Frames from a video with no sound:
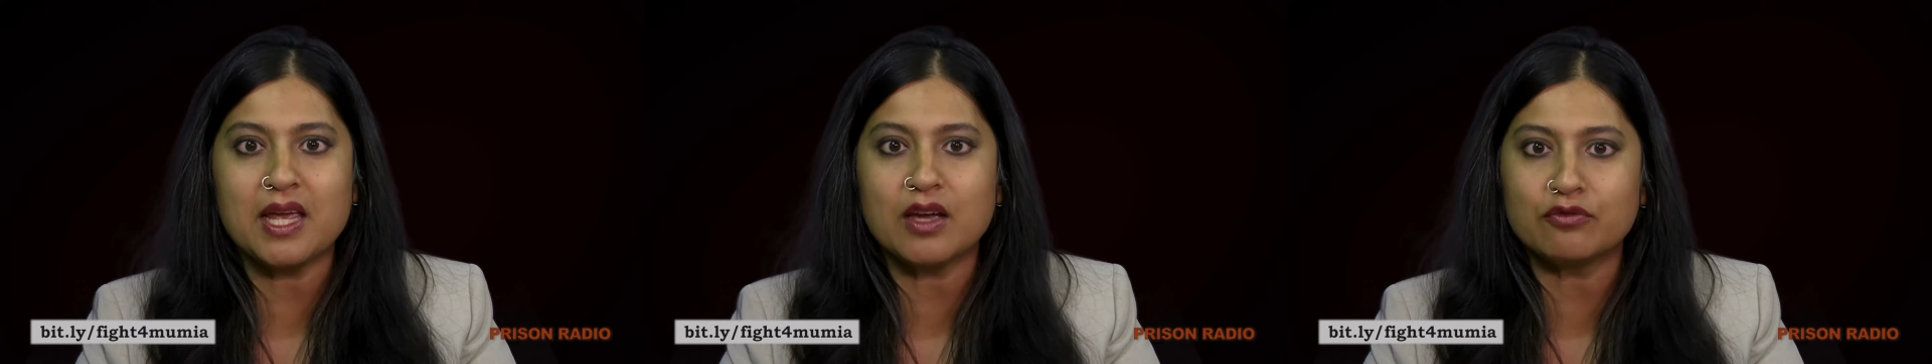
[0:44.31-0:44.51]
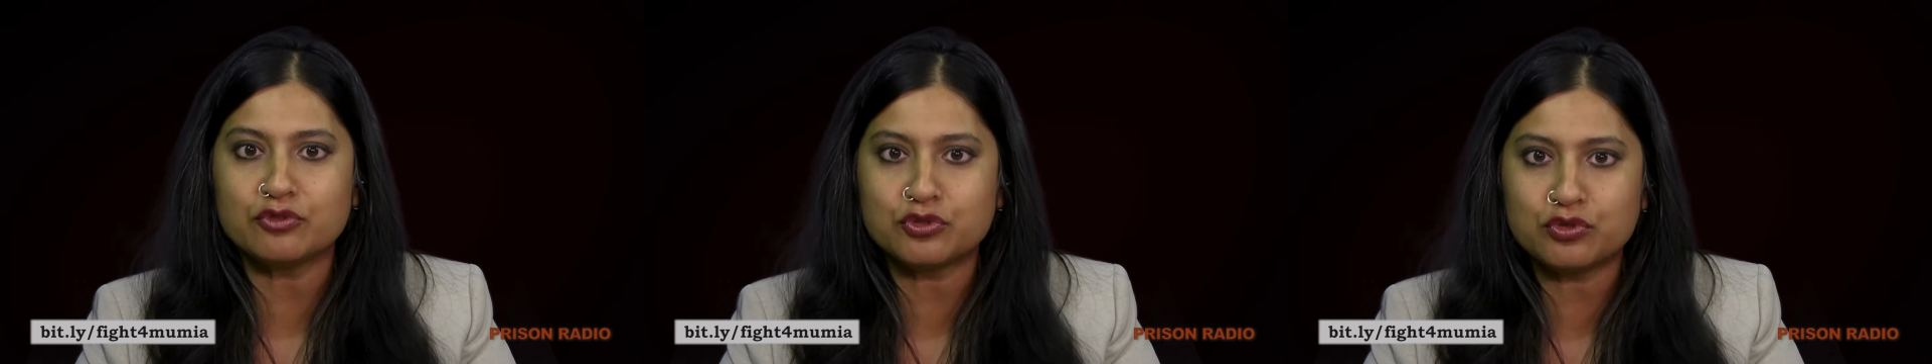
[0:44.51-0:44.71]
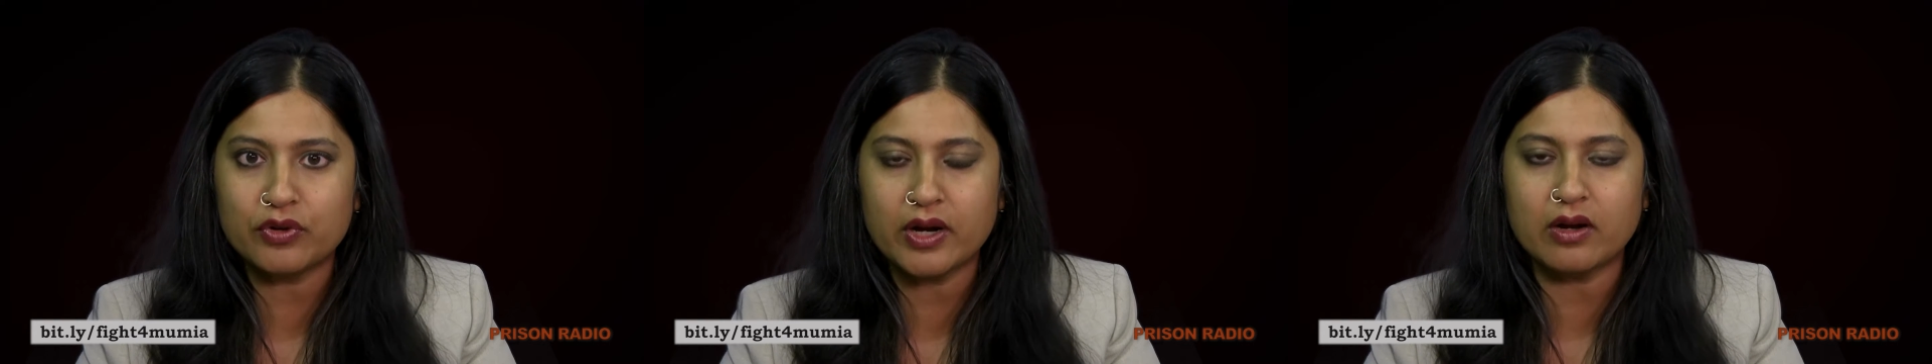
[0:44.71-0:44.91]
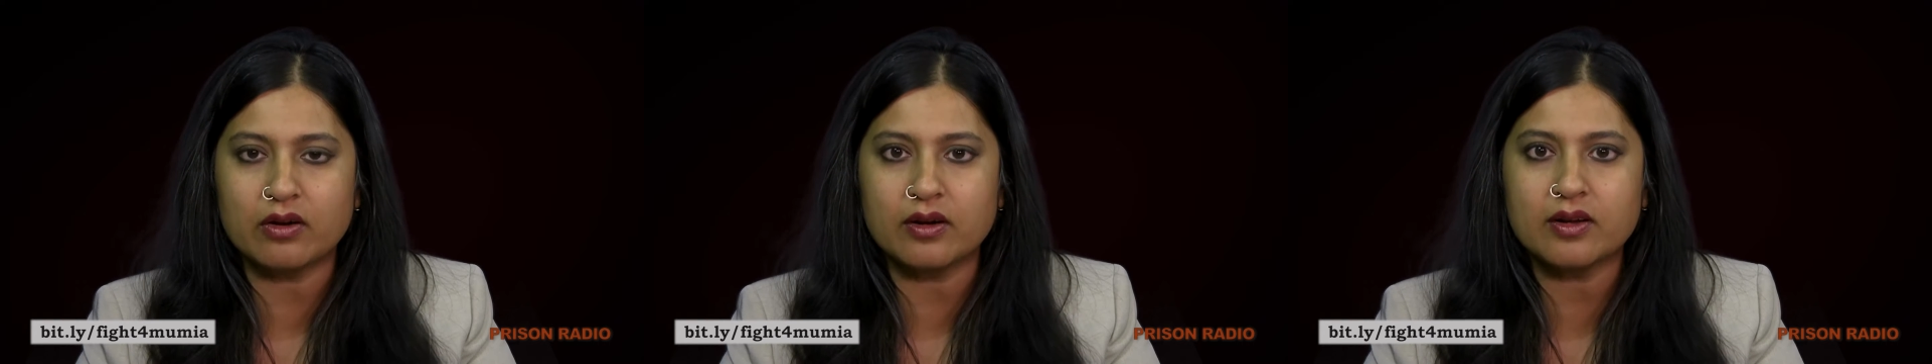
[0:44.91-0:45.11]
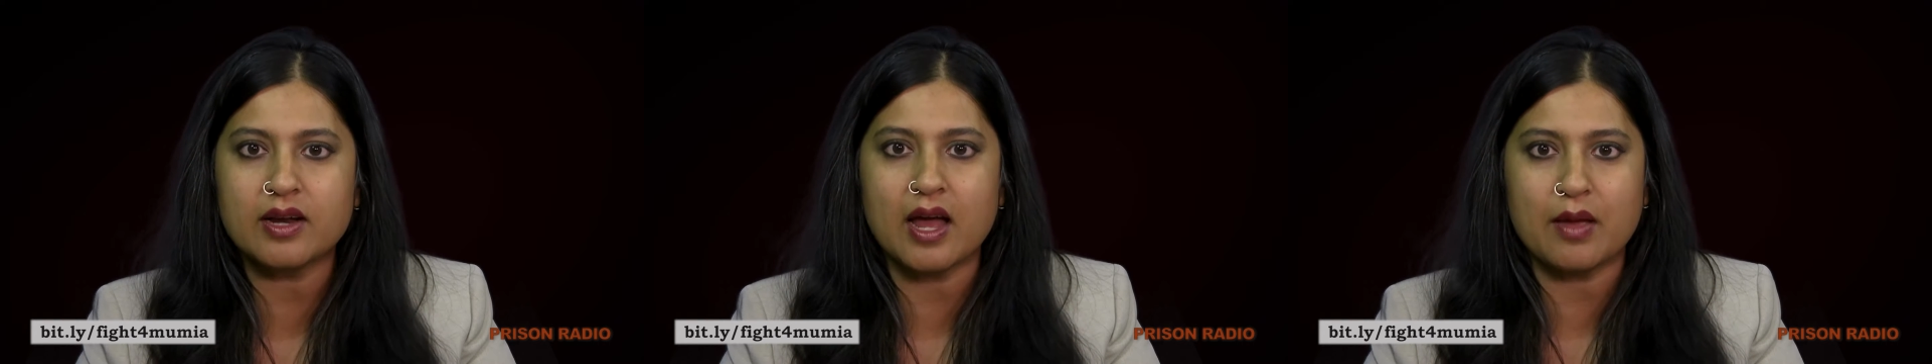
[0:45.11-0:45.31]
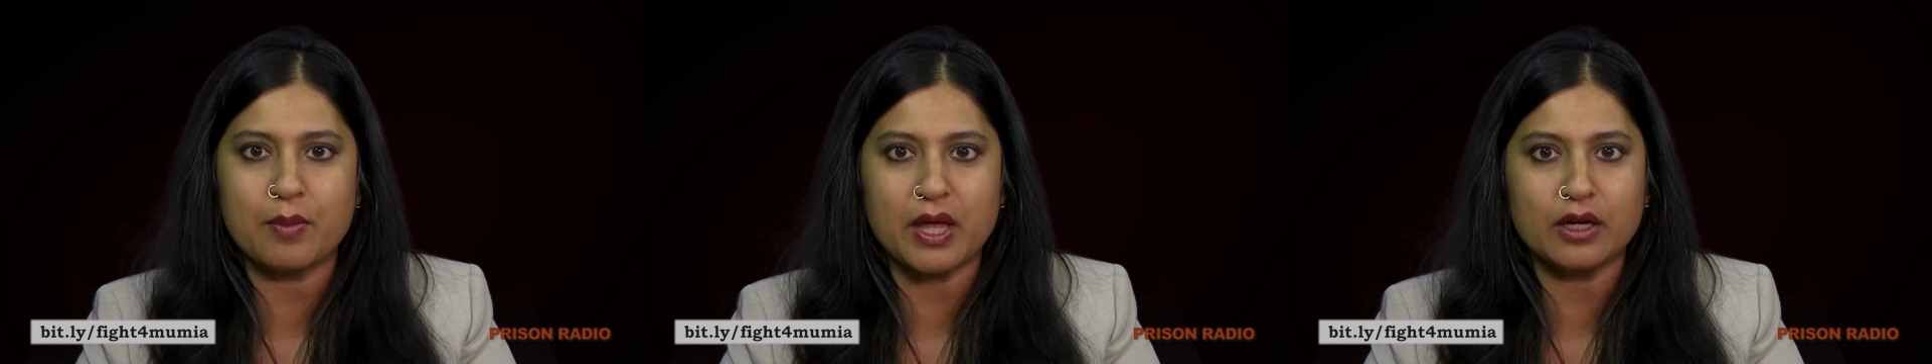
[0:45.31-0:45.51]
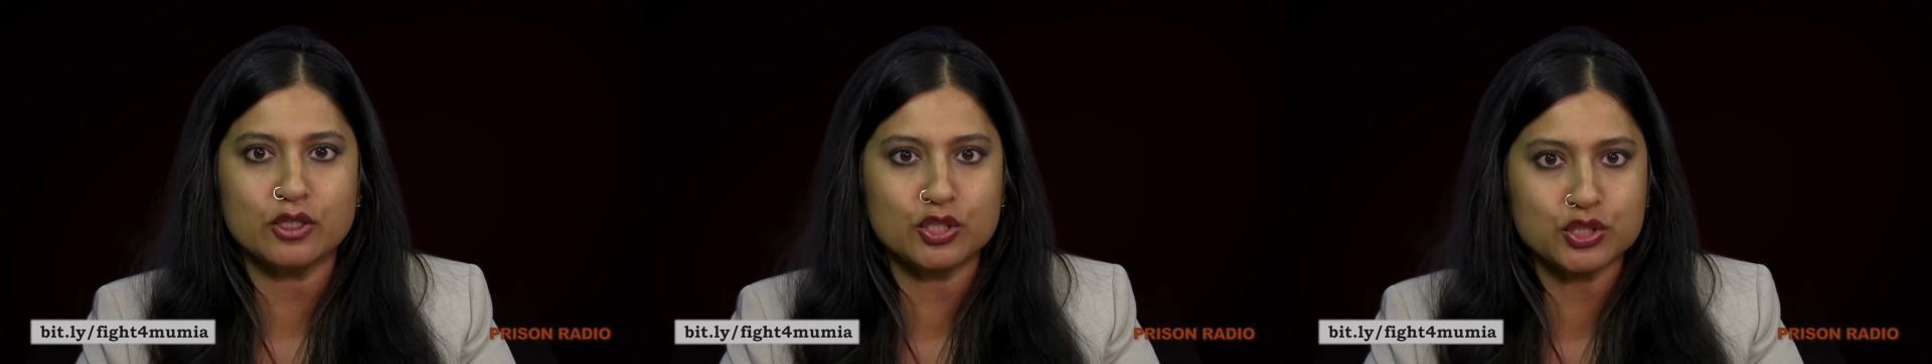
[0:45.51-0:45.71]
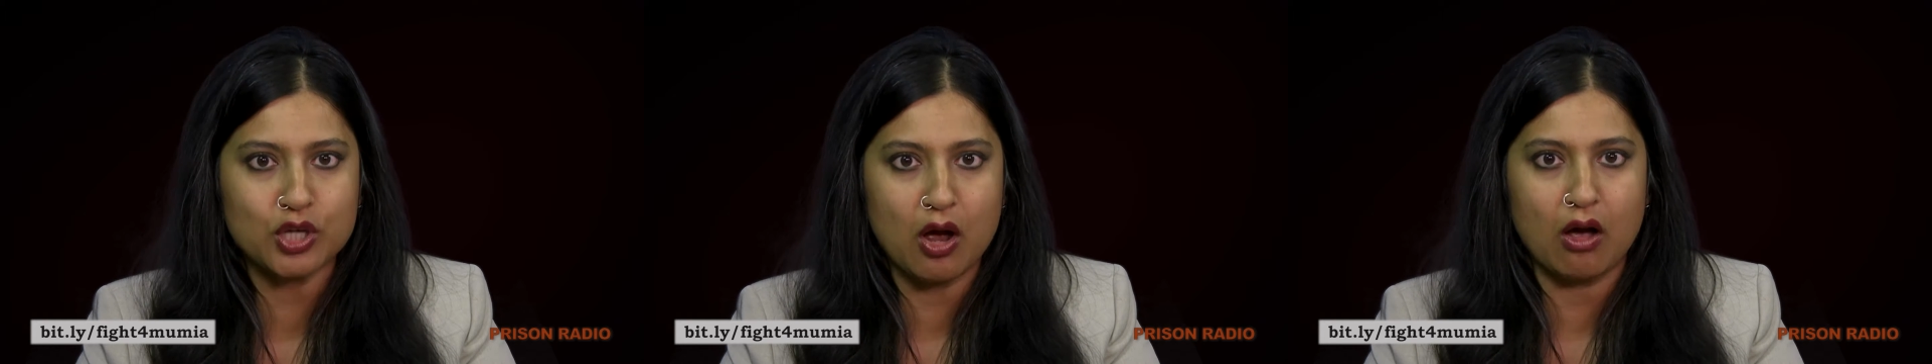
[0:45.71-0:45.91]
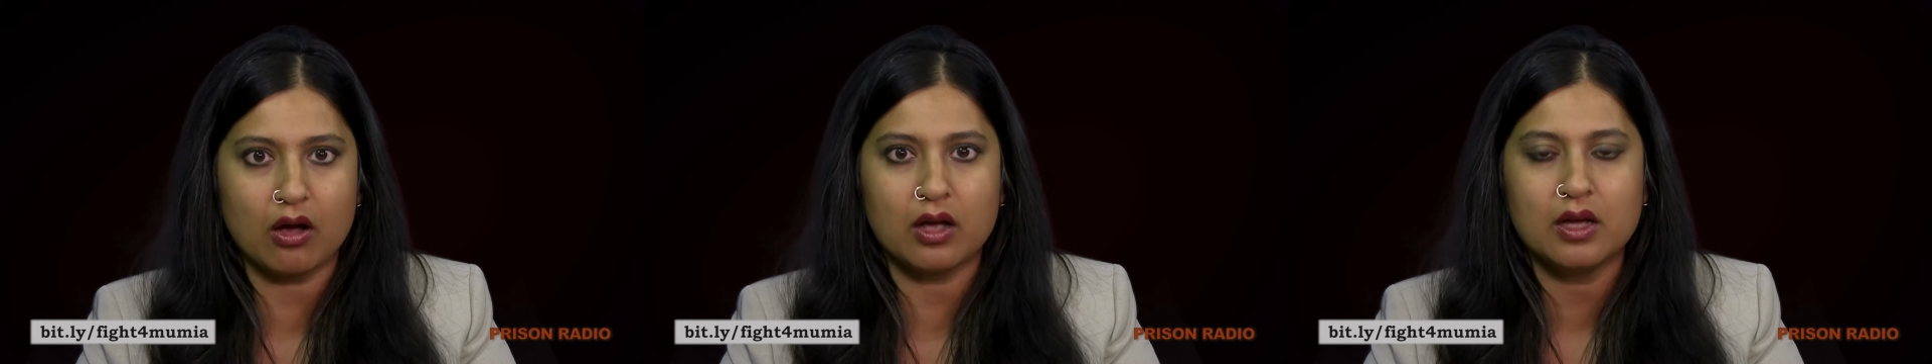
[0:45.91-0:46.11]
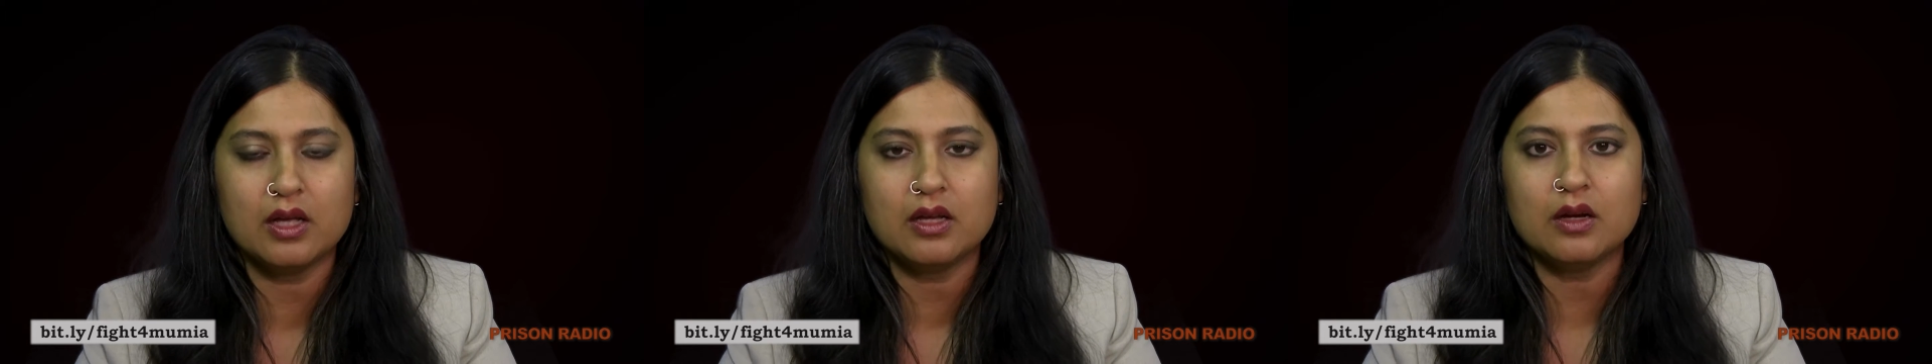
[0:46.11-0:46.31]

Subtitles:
have triggered a diabetic shock.